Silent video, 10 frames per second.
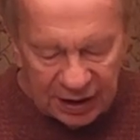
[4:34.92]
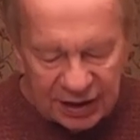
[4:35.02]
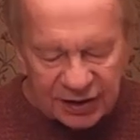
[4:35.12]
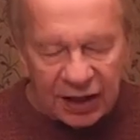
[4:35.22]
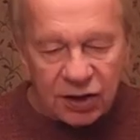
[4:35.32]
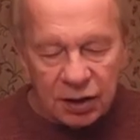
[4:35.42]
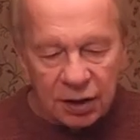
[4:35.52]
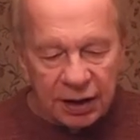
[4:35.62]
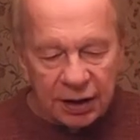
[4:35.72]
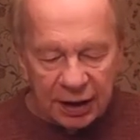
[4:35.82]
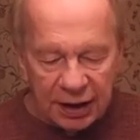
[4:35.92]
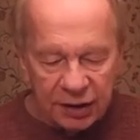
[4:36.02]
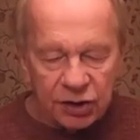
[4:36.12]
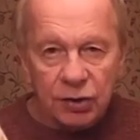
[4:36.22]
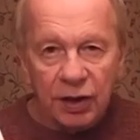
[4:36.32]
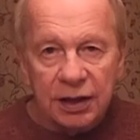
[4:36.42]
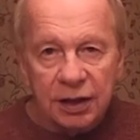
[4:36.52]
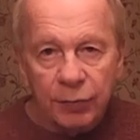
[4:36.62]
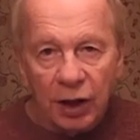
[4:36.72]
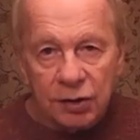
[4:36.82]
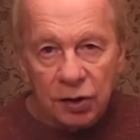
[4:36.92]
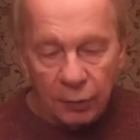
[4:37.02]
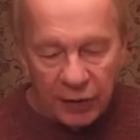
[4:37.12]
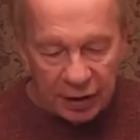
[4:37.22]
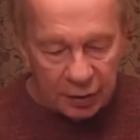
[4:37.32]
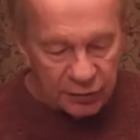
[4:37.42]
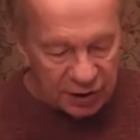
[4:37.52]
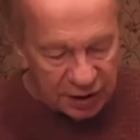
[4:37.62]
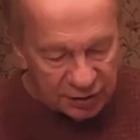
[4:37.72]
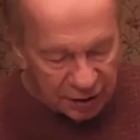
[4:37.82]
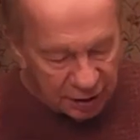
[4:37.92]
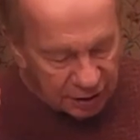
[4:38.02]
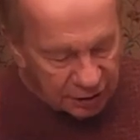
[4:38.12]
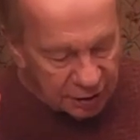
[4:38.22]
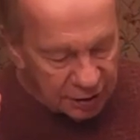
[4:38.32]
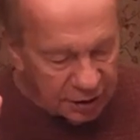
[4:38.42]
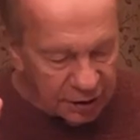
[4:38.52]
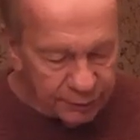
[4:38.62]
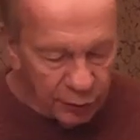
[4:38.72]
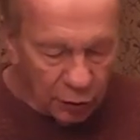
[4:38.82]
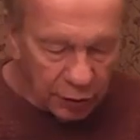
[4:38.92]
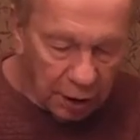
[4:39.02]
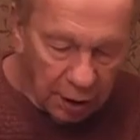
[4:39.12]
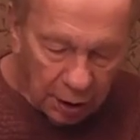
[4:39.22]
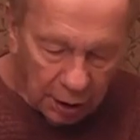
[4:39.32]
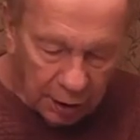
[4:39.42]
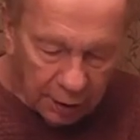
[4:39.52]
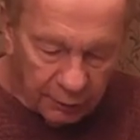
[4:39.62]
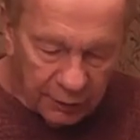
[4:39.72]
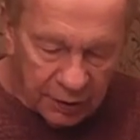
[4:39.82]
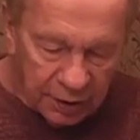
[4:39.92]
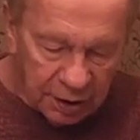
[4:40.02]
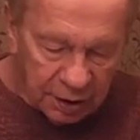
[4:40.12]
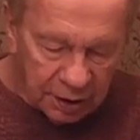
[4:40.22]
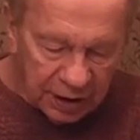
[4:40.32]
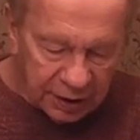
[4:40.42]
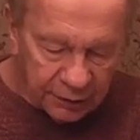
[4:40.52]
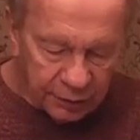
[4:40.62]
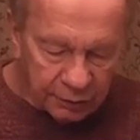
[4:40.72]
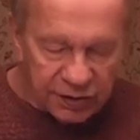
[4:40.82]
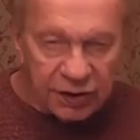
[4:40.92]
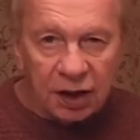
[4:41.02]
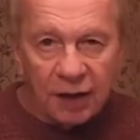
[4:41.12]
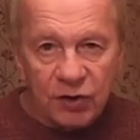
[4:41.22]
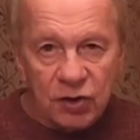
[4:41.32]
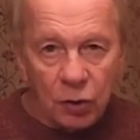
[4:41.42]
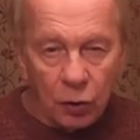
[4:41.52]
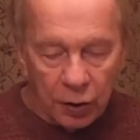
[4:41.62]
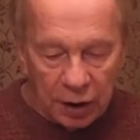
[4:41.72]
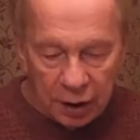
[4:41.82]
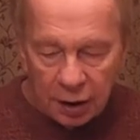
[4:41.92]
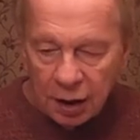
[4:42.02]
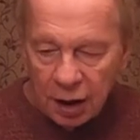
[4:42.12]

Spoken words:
is actually illustrated by Tom Adams, and it's in this book, the Agatha Christie cover story,